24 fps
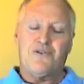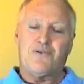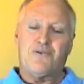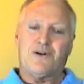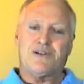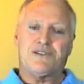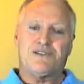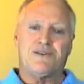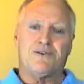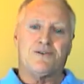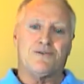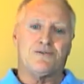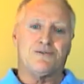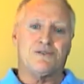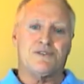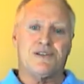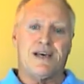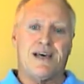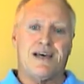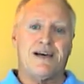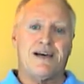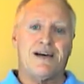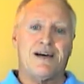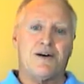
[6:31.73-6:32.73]
What's the old
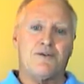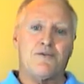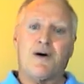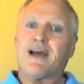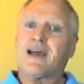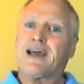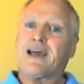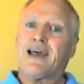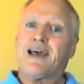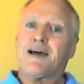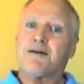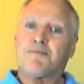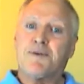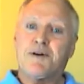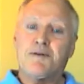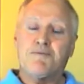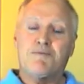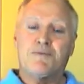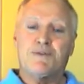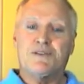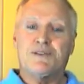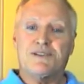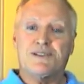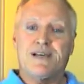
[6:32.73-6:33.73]
saying? Why can't
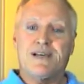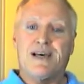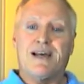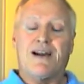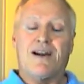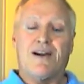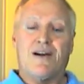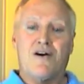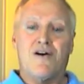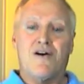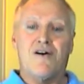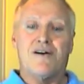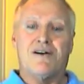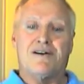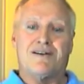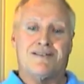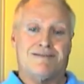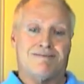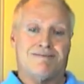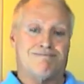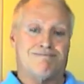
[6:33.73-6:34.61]
people just get along?